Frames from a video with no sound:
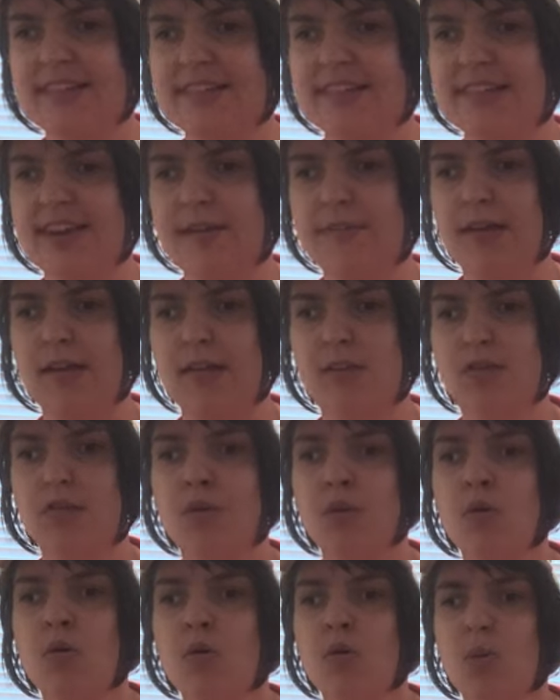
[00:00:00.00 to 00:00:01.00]
Stevens,
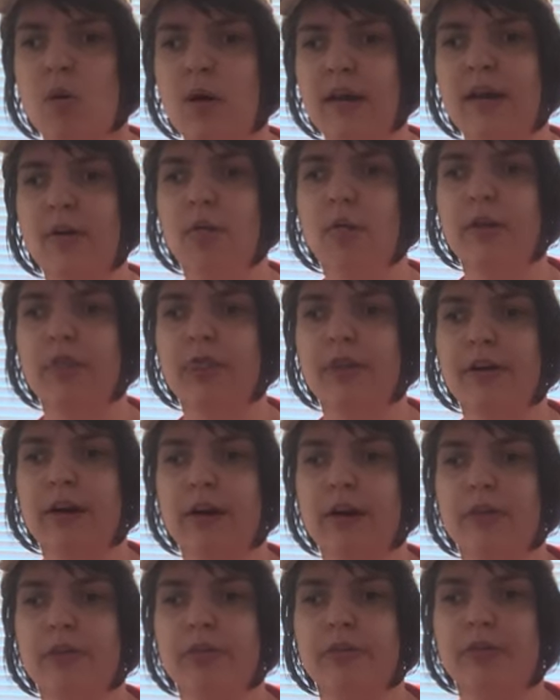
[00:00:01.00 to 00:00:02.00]
1
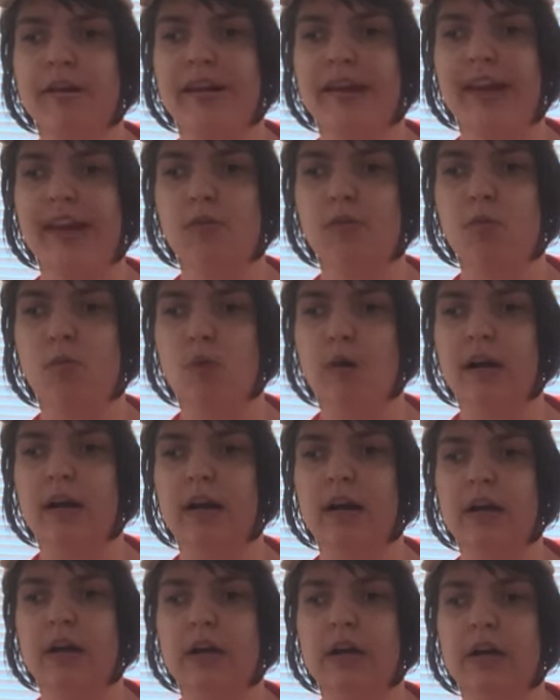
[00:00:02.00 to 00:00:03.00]
1/3, 3 hits, 1
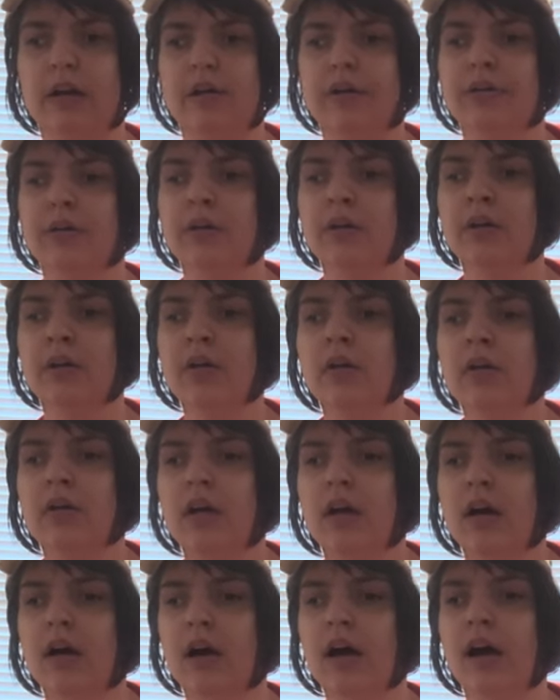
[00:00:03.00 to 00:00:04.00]
earned,
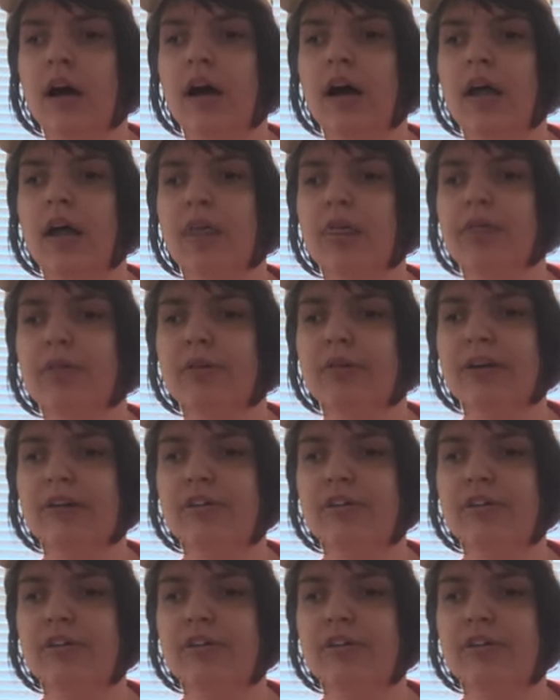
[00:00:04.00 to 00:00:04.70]
3